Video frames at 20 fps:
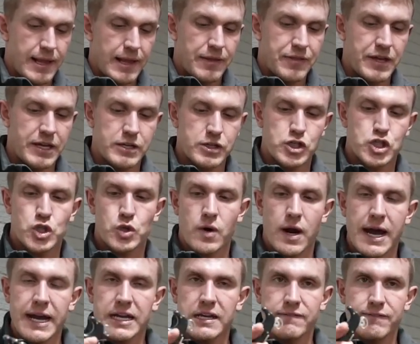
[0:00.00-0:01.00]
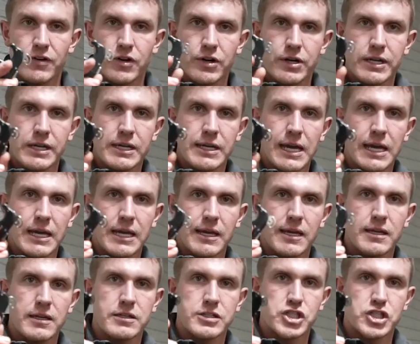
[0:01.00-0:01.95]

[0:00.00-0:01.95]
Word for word: then try converting a